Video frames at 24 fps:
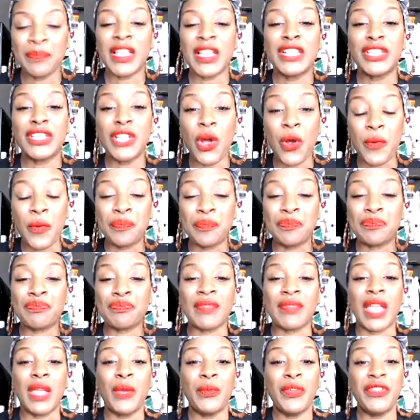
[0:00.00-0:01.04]
So
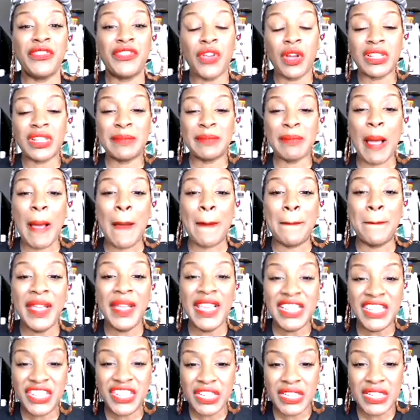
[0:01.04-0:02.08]
we've talked about
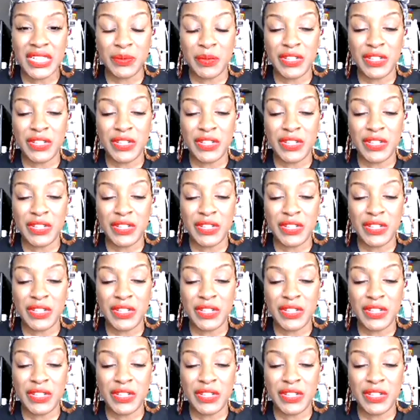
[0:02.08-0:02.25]
pitches.